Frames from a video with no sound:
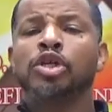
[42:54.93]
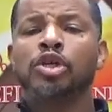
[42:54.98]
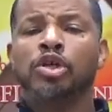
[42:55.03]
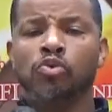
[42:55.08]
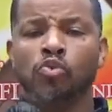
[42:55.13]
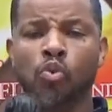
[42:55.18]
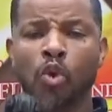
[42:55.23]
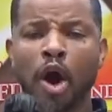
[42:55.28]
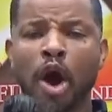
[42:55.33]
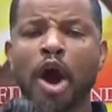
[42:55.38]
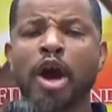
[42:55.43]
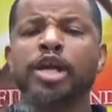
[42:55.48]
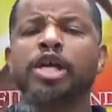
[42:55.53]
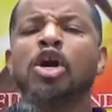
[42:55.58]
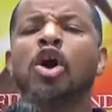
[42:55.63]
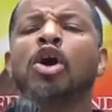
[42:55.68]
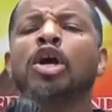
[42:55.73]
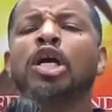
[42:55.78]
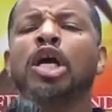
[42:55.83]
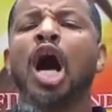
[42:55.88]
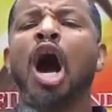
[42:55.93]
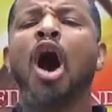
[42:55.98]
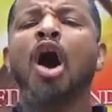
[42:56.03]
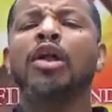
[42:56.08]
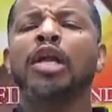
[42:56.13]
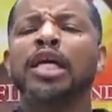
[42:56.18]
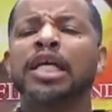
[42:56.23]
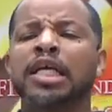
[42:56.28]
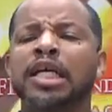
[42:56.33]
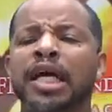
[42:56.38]
where your
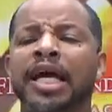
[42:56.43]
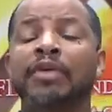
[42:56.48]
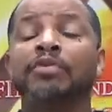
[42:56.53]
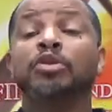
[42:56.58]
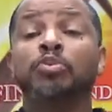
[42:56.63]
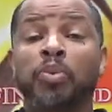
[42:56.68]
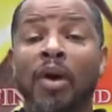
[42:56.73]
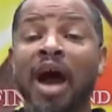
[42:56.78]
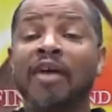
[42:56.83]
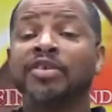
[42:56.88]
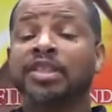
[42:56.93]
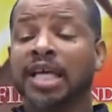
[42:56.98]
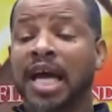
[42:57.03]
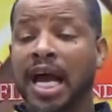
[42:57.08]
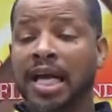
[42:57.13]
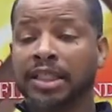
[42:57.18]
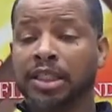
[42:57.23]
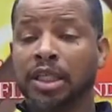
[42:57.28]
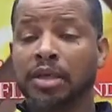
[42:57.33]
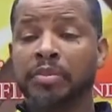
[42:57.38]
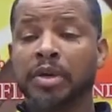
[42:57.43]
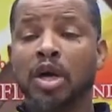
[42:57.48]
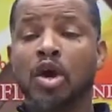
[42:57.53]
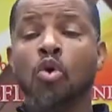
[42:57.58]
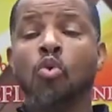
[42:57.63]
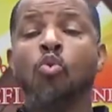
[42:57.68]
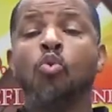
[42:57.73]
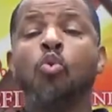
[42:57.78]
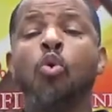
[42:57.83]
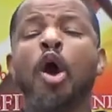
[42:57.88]
calling, he was prophesying to me,
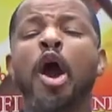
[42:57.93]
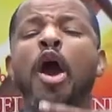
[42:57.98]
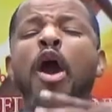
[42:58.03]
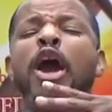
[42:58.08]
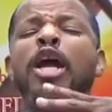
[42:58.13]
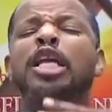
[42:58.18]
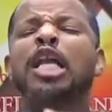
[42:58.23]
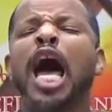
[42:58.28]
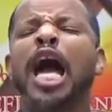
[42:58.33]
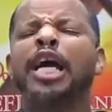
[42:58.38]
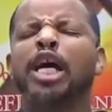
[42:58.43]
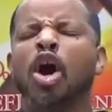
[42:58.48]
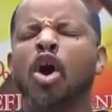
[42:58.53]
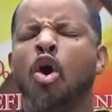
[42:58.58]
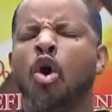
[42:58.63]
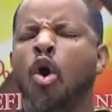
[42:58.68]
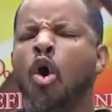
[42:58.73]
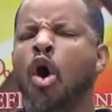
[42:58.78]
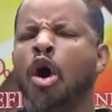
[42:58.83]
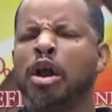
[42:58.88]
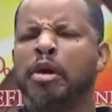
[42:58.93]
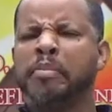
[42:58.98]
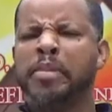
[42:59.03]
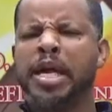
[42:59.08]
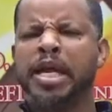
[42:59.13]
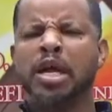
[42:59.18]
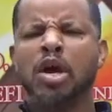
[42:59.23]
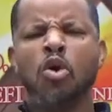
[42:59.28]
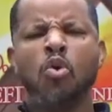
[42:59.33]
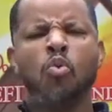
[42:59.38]
wear it like an
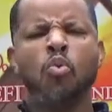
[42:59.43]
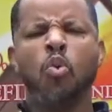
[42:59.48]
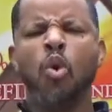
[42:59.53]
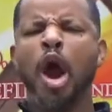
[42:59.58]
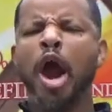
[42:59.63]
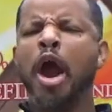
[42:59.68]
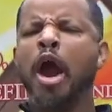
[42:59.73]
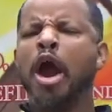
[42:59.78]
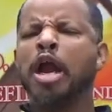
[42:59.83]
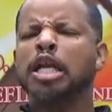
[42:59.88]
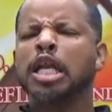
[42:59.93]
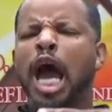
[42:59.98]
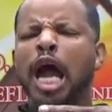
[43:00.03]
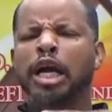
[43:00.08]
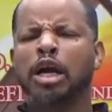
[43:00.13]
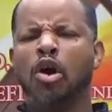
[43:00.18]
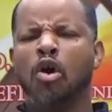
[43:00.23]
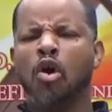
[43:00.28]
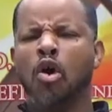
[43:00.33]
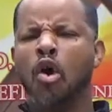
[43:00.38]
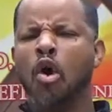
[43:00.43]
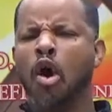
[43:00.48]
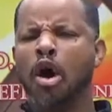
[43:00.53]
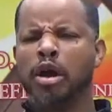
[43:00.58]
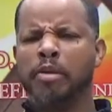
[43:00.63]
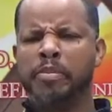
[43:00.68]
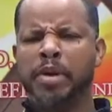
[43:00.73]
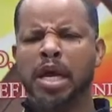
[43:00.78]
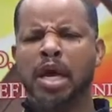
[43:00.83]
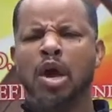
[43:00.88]
ornament, wear it like an
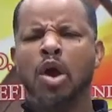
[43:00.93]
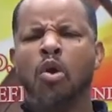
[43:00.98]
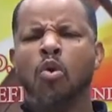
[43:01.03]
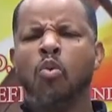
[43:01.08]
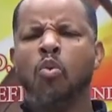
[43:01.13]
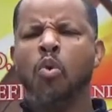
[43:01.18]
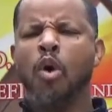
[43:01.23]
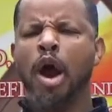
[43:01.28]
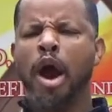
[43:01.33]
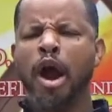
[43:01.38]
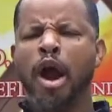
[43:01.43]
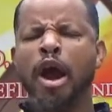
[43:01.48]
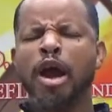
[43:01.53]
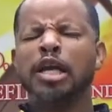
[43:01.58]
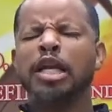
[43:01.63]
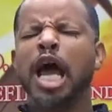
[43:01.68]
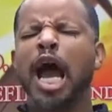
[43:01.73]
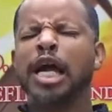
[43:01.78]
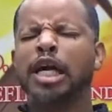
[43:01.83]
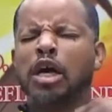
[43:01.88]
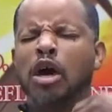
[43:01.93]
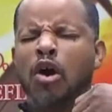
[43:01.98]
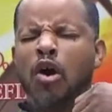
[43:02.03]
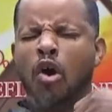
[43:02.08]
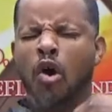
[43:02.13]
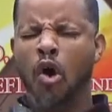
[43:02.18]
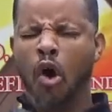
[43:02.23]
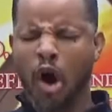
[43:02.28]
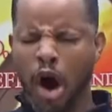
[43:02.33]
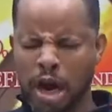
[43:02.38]
ornament, wear it like an
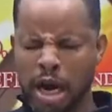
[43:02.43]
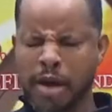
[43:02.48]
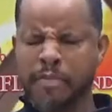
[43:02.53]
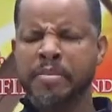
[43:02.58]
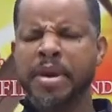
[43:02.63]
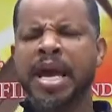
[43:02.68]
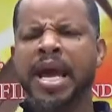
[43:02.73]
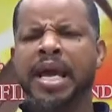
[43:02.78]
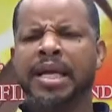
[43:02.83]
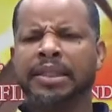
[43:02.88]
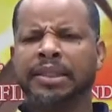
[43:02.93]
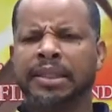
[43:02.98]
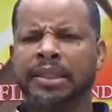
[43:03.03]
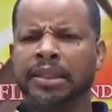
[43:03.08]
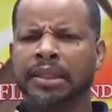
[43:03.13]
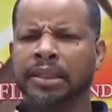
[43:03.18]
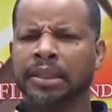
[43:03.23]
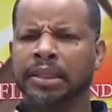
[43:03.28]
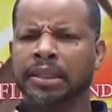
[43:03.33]
ornament.